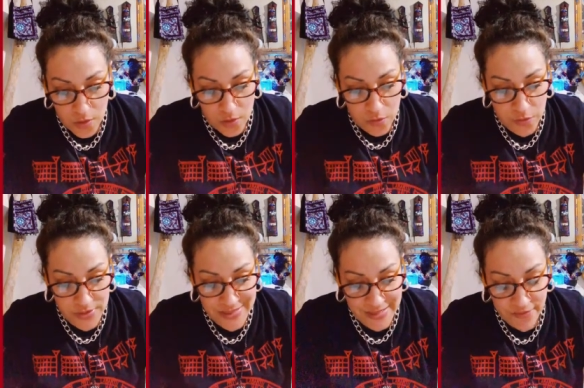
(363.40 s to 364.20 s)
who
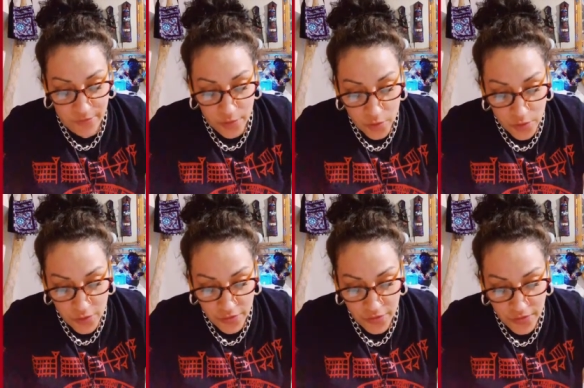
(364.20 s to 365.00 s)
descended from the
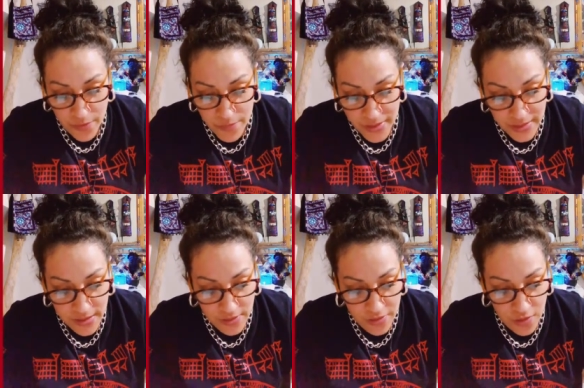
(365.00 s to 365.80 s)
earth,
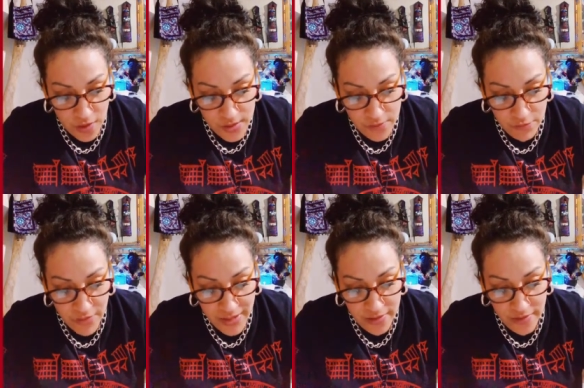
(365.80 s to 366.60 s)
meaning thought,
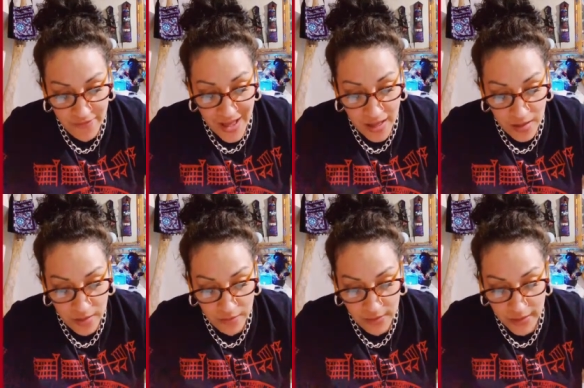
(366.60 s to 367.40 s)
rain of
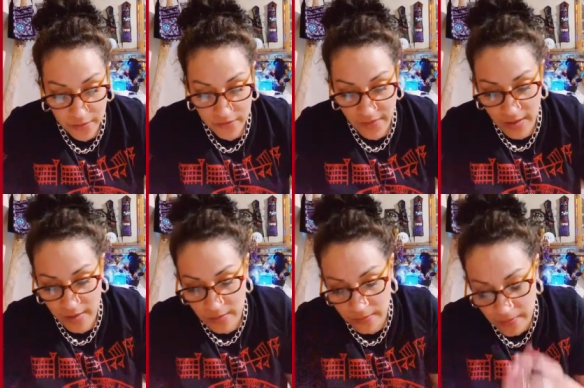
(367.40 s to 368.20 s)
El, cloud of
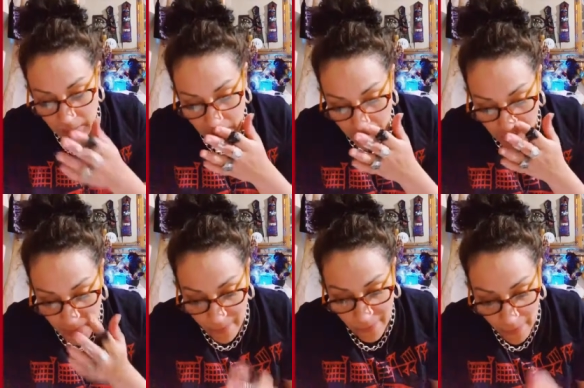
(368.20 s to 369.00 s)
El.
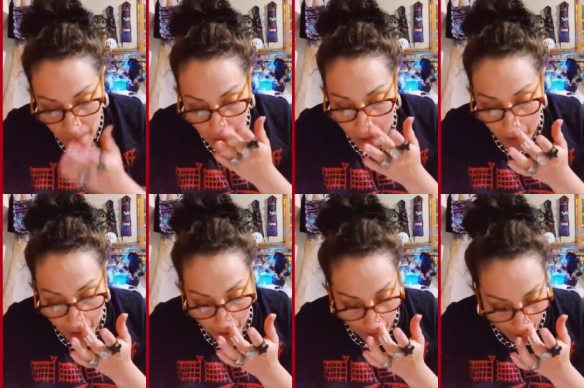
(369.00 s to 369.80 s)
Um,
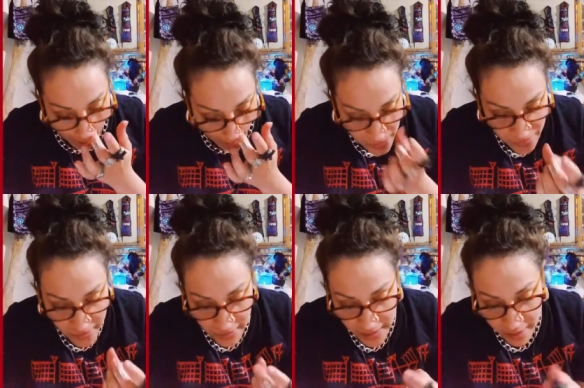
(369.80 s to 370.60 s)

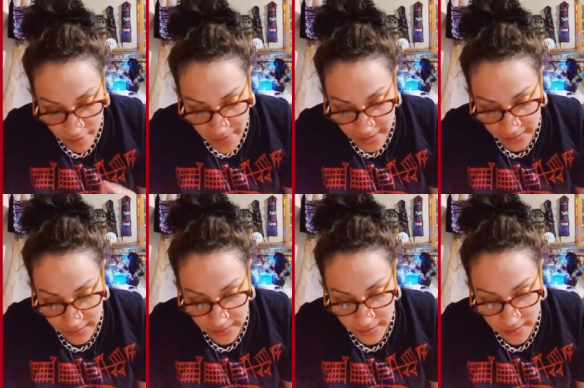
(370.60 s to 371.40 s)
the Aramaic
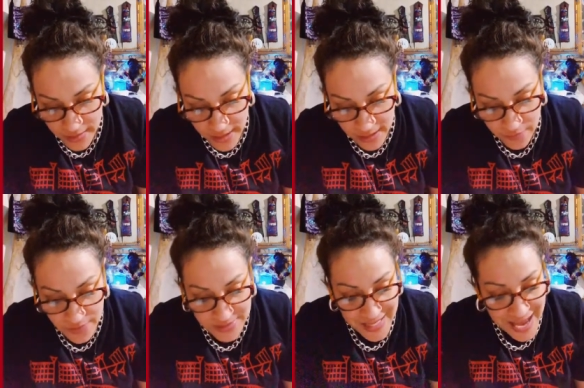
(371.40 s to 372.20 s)
name
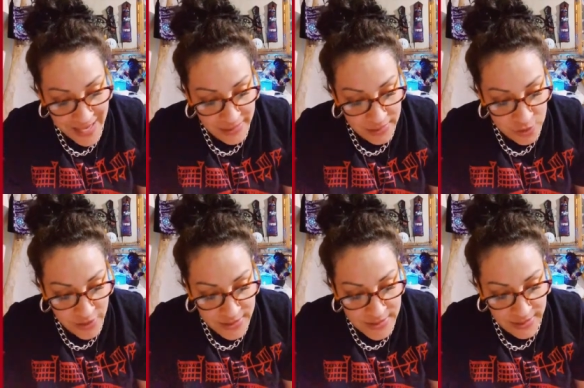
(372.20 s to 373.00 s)
is Anna,
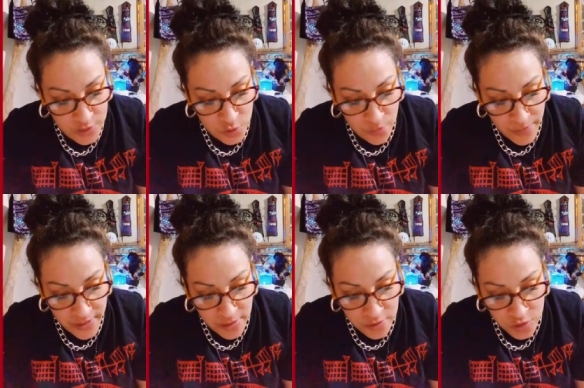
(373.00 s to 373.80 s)
translate to
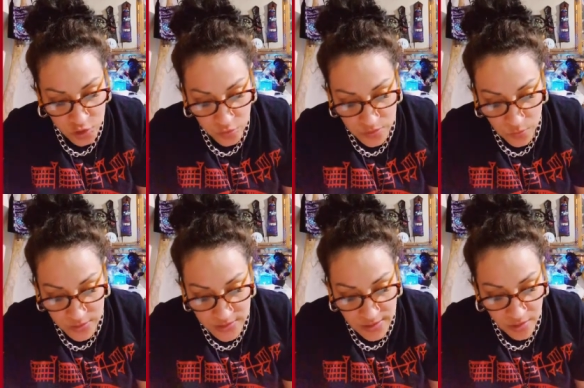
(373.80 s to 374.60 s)
appear, to show
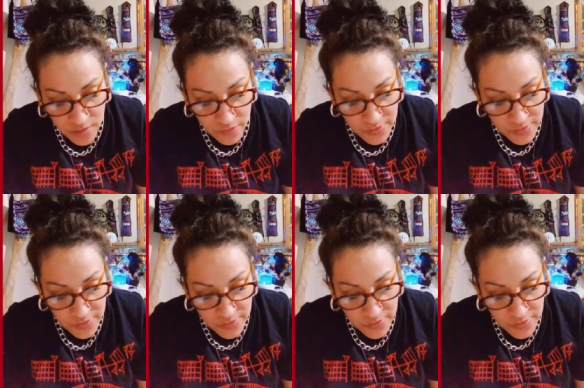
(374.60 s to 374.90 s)
oneself.